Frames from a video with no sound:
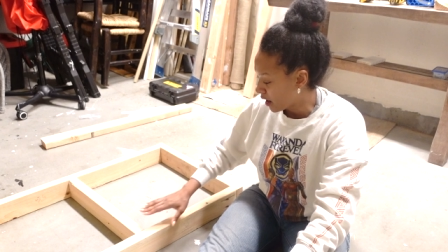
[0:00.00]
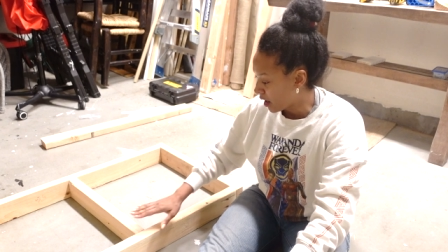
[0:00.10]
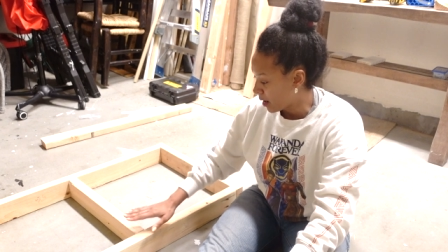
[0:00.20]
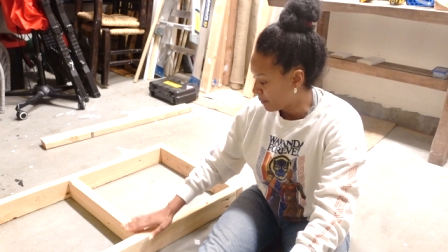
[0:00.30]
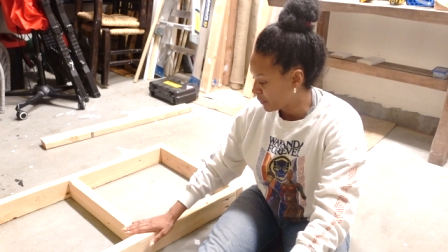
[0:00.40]

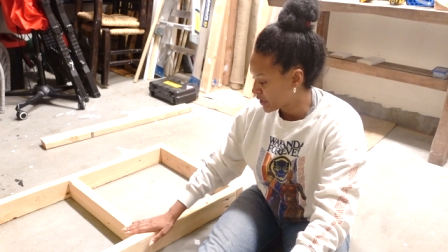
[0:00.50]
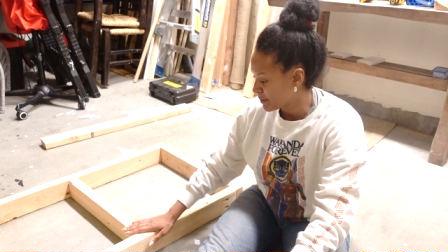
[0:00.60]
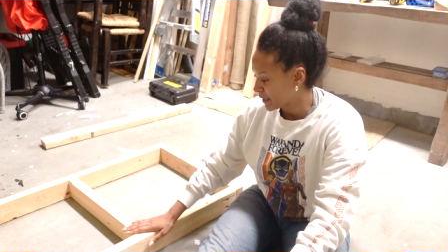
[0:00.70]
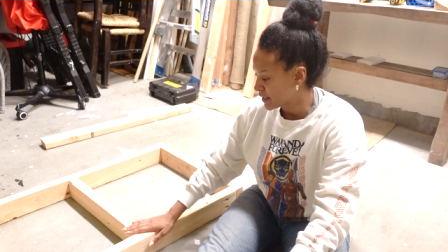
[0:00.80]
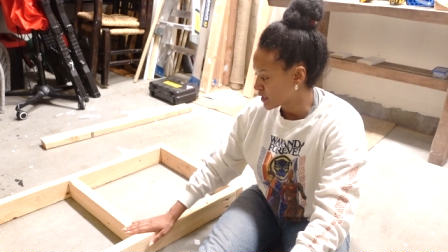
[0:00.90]
um, to
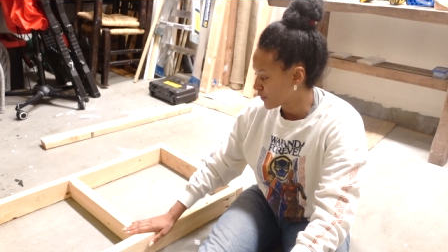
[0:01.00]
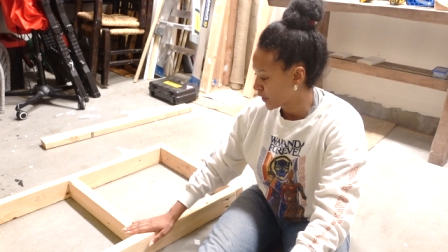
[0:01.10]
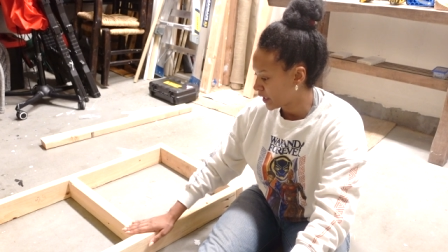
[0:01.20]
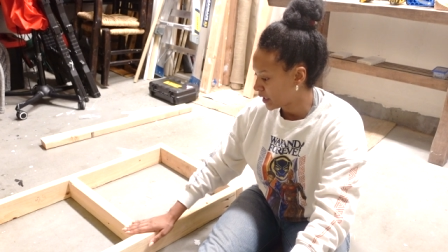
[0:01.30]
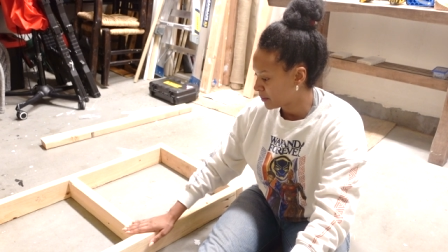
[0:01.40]
make this
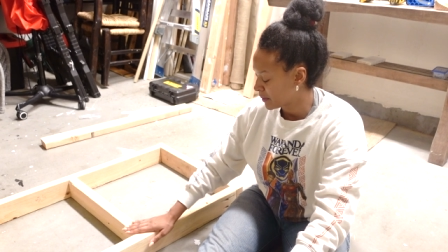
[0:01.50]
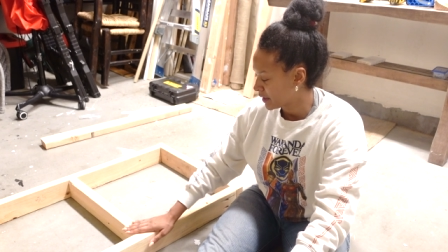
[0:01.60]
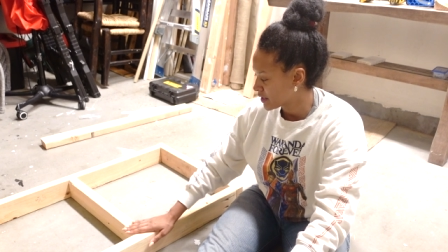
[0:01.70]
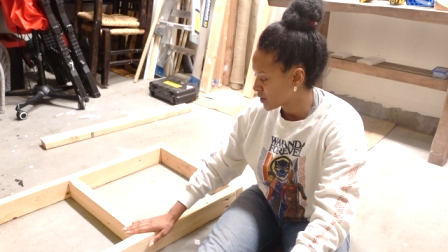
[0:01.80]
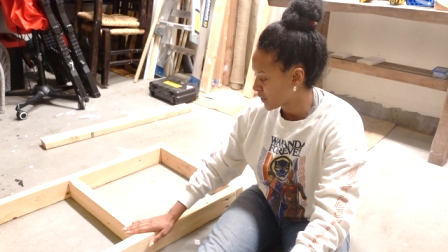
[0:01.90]
frame
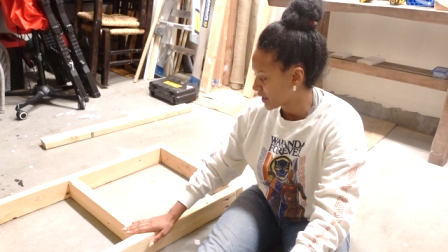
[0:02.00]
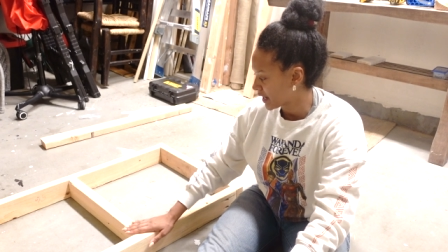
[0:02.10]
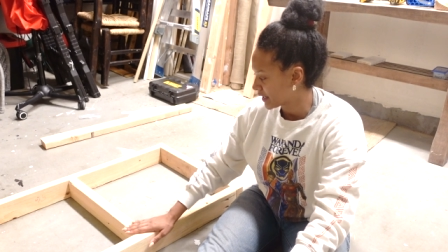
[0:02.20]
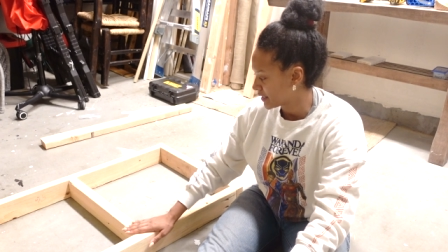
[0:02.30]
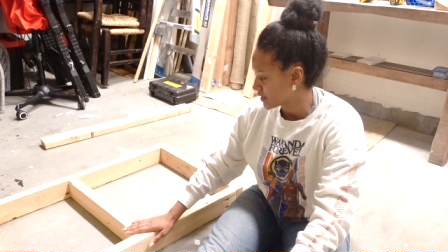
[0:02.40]
so that
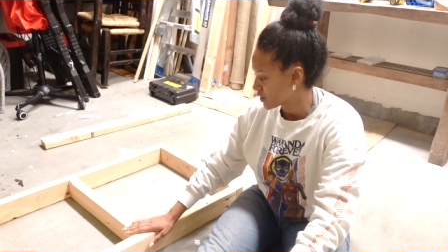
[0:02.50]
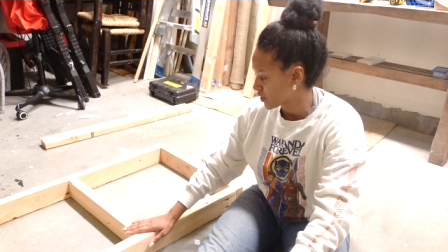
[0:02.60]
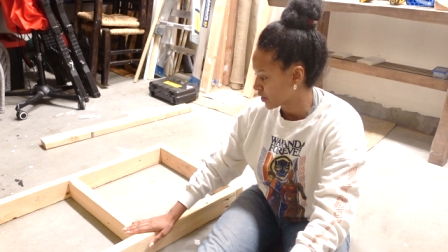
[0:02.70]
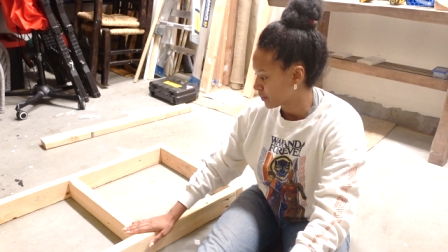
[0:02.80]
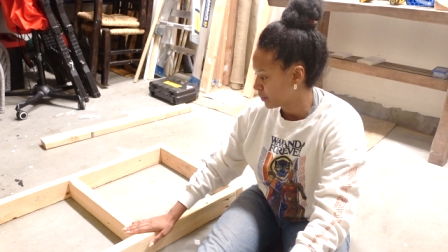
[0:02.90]
I can
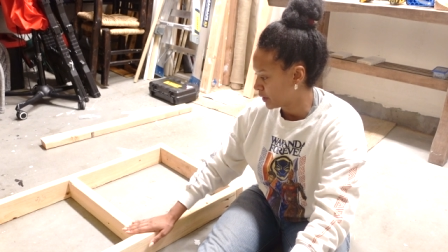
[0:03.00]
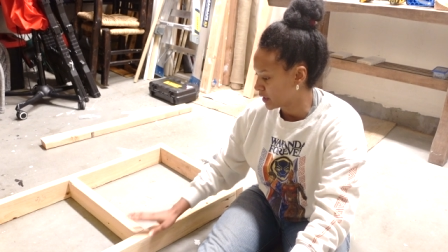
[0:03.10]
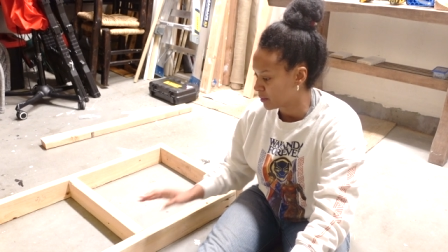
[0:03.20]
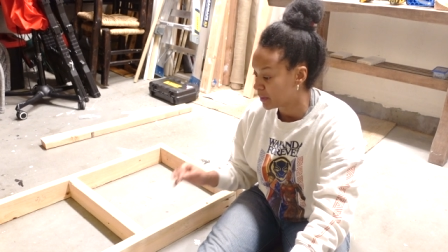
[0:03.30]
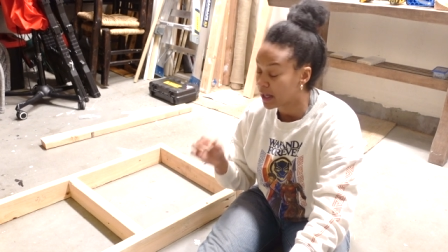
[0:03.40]
start
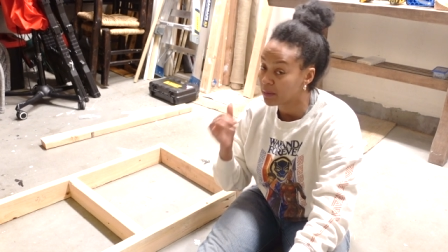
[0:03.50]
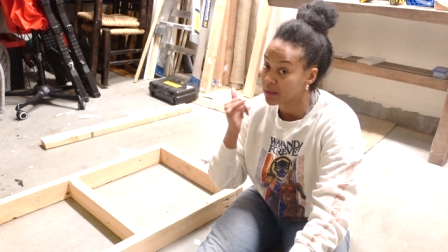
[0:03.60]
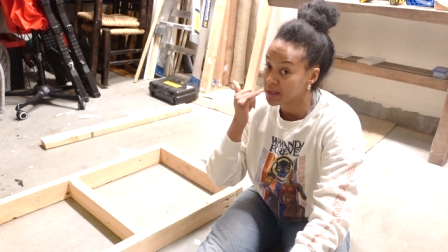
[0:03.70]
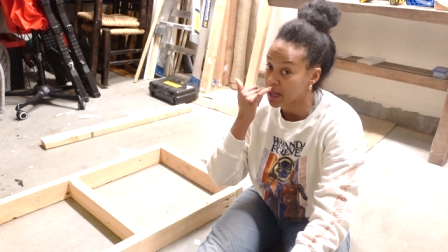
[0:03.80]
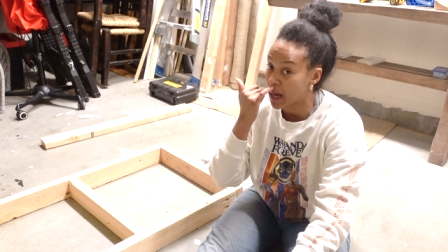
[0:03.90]
putting the plywood
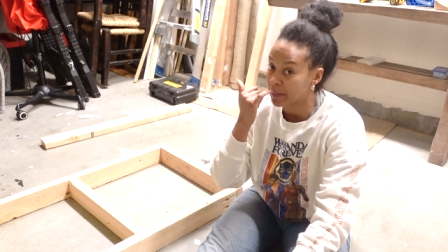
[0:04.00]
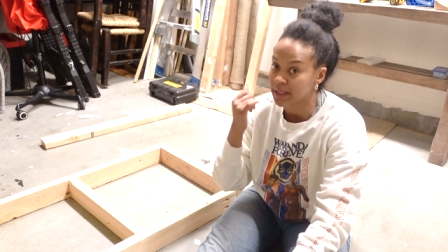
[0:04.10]
on top.